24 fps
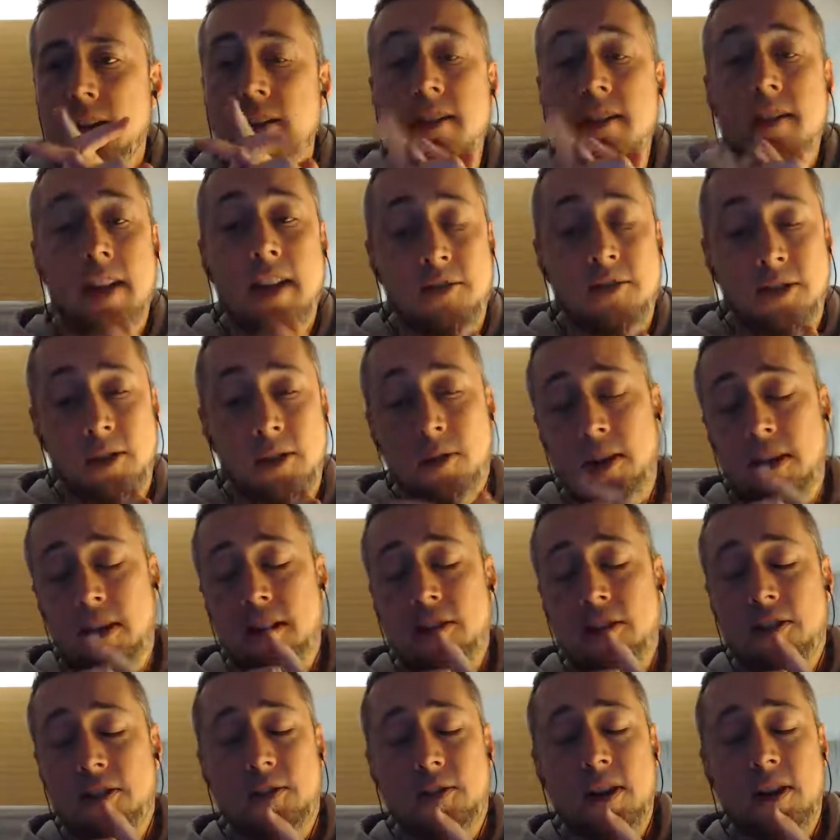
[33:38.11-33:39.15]
Definitely want to
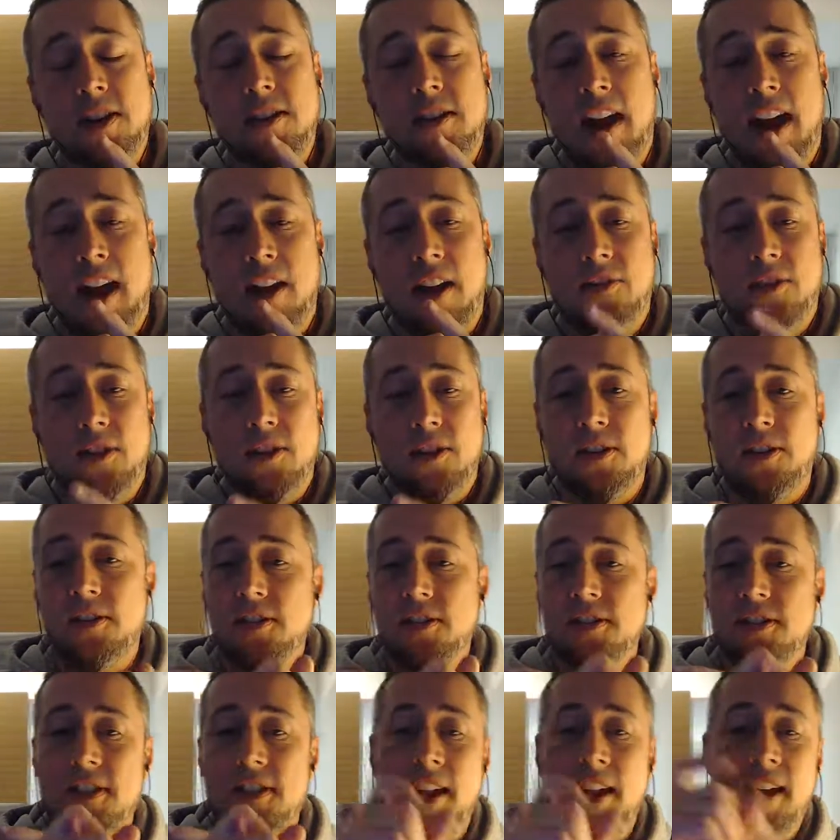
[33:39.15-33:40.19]
hit three
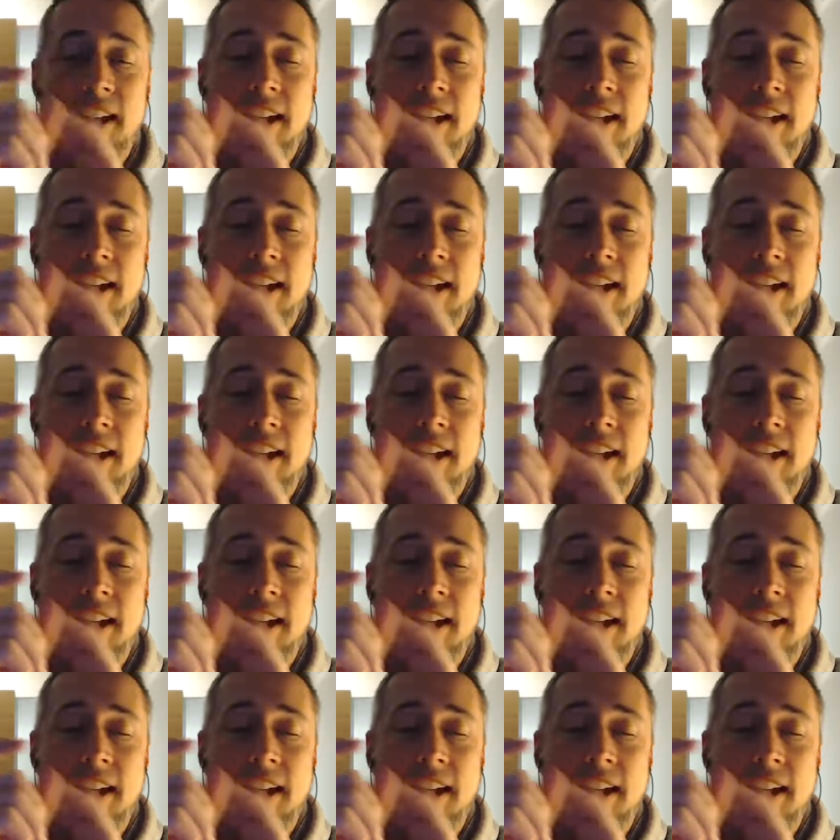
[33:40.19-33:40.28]
taverns.